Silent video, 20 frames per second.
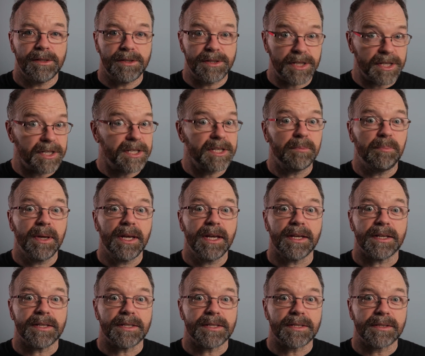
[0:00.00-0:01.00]

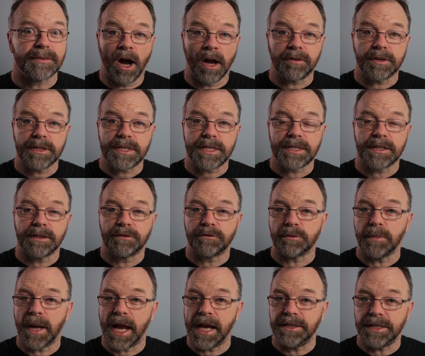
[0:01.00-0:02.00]
disappears. Iris
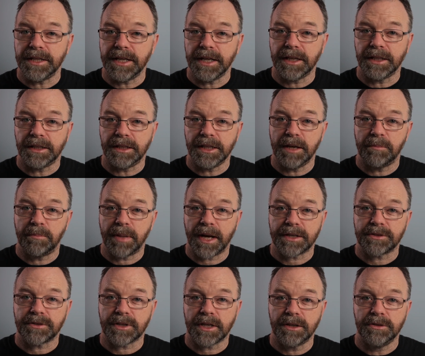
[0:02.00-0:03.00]
from Antony and
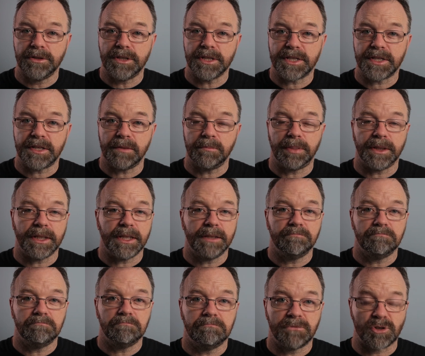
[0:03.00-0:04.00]
Cleopatra, who just simply
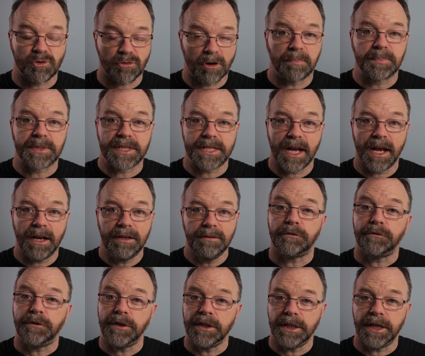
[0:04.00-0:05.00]
drops dead.
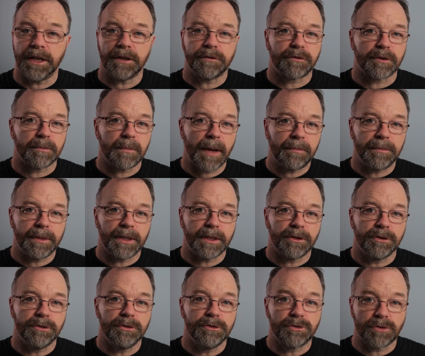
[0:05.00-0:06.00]
Ophelia from Hamlet,
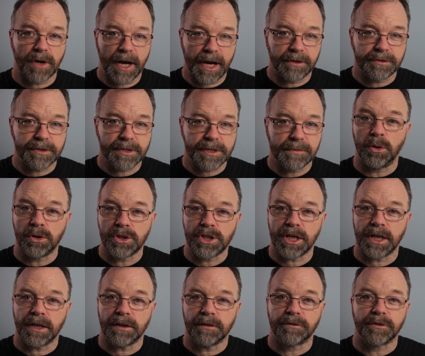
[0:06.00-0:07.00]
who drowns.
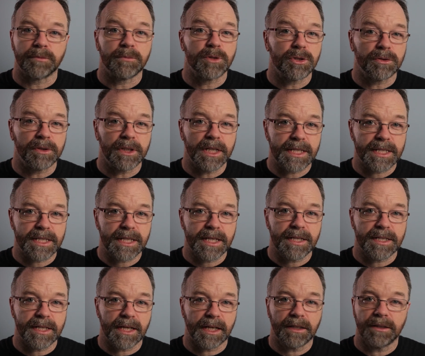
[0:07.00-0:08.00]
Portia from Julius
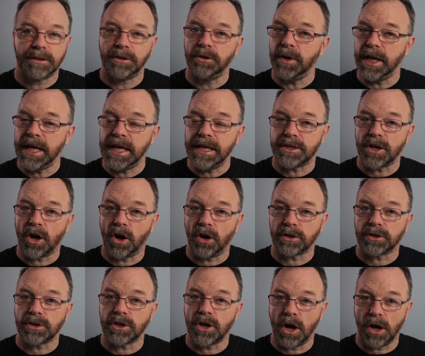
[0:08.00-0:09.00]
Caesar, who eats
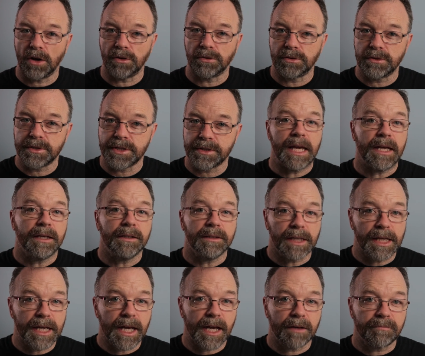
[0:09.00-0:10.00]
hot coals. King
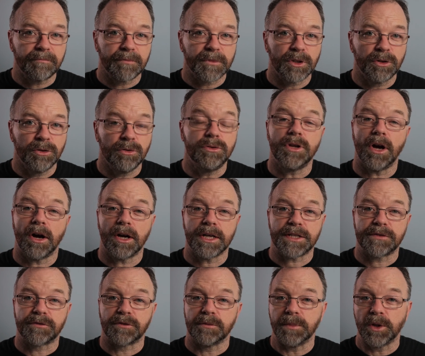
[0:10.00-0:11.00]
Lear, who
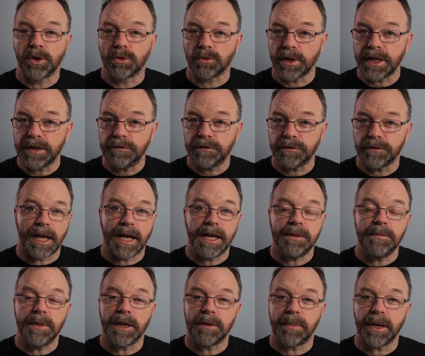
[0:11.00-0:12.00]
dies from grief. Lady
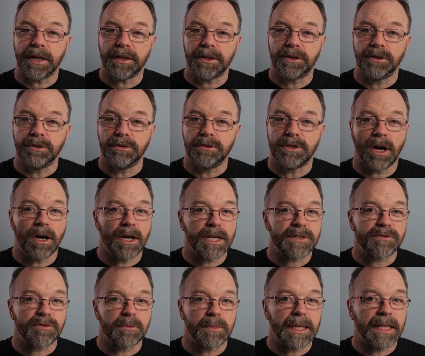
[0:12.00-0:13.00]
Macbeth, who dies
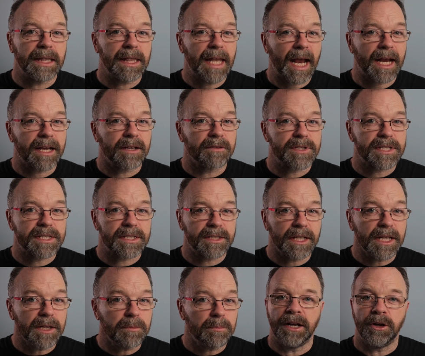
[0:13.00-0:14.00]
from a lack of
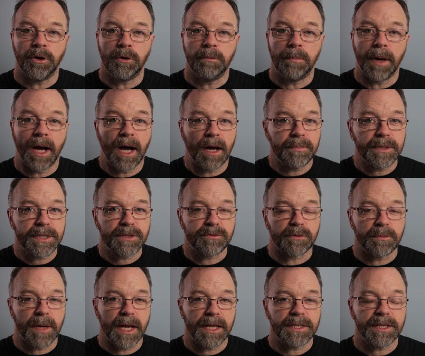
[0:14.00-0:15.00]
sleep. Enobarbus
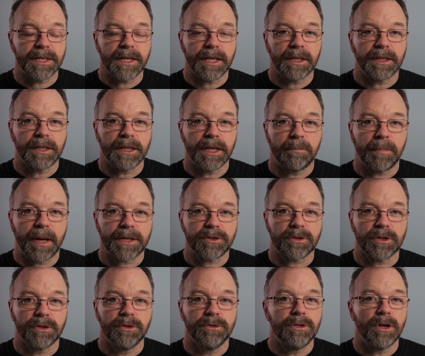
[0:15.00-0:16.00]
from Antony and
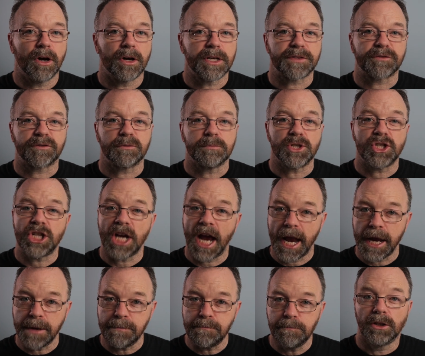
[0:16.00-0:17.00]
Cleopatra, who dies from
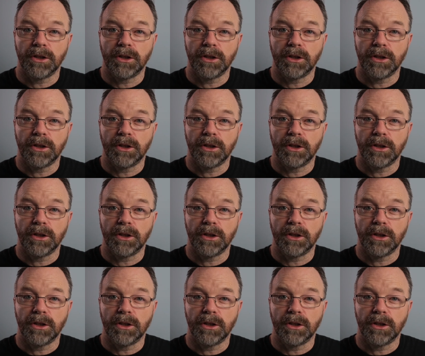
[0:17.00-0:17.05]
shame.